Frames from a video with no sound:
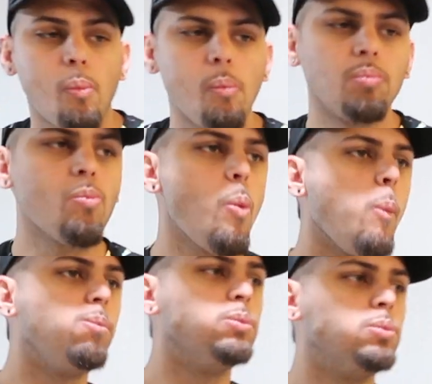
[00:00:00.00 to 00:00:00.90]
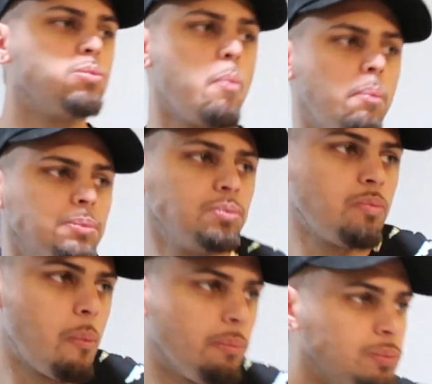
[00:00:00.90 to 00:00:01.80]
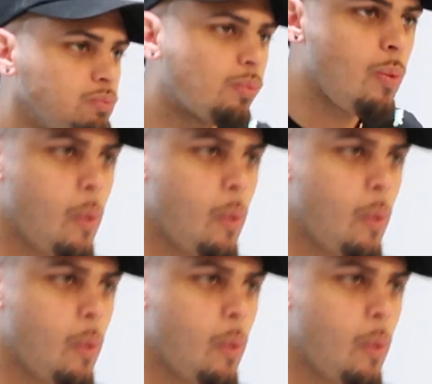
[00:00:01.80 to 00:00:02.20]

Mm-hmm. The oxtail not